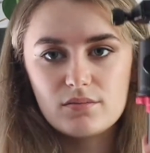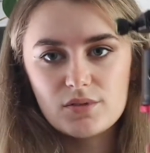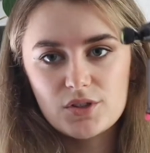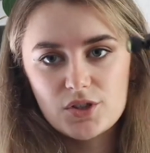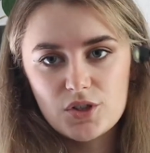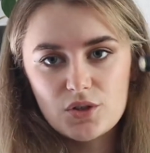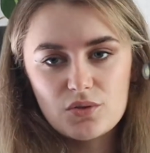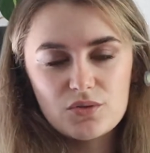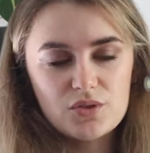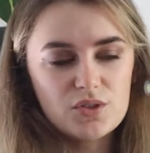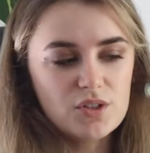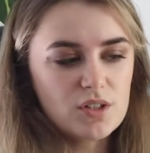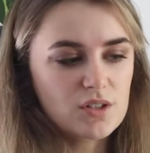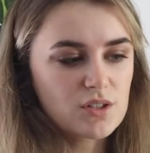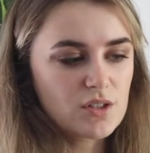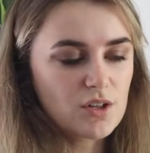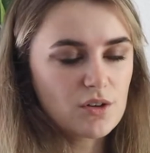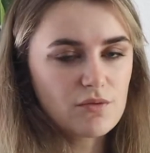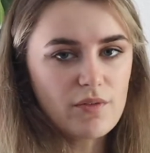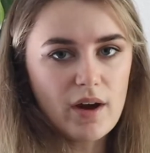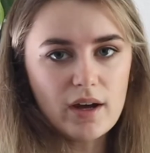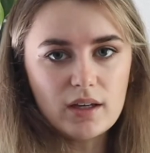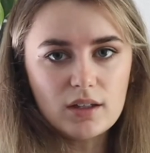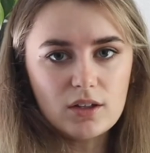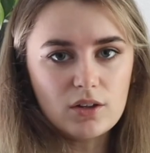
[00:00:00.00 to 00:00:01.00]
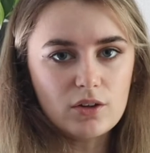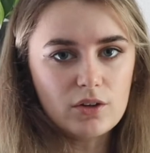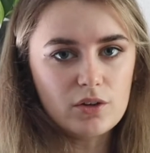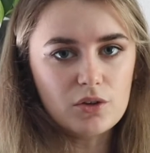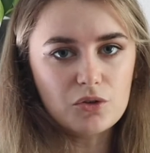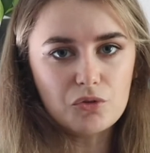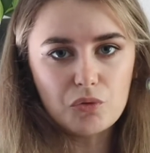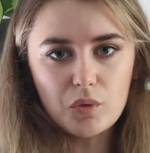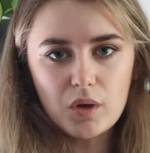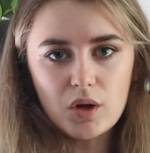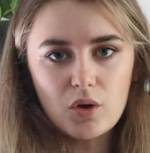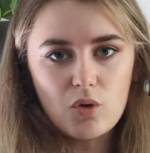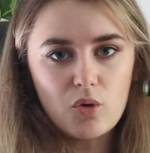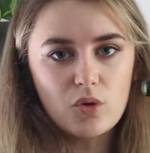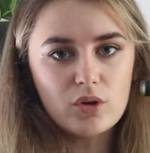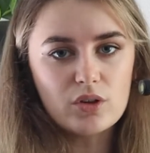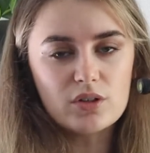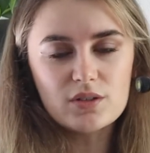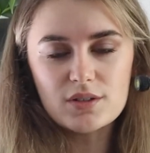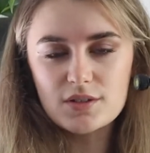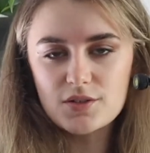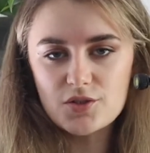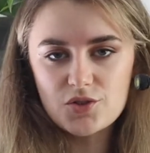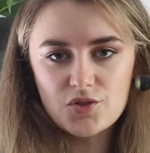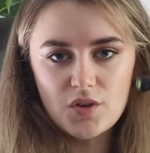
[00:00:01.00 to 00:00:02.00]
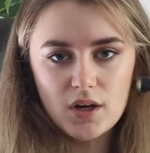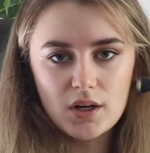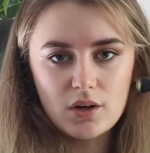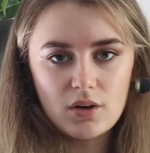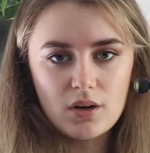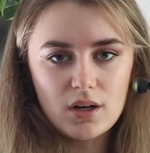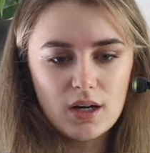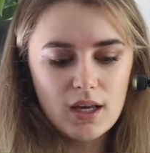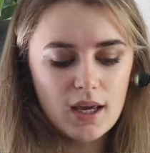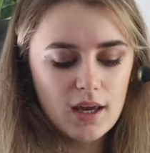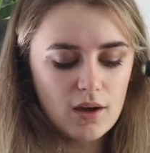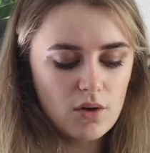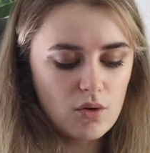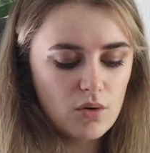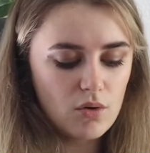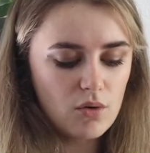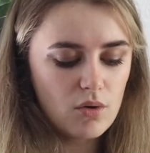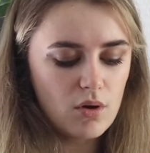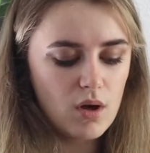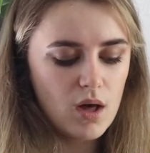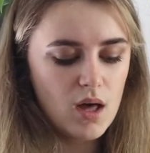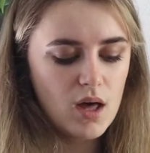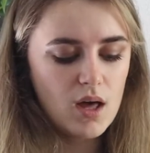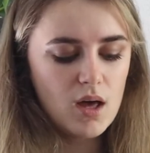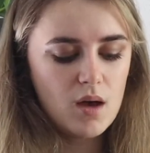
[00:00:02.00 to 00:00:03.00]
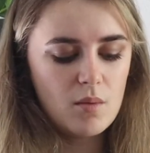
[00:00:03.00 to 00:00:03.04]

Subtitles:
shoots just your regular 3/4 and straight on angle,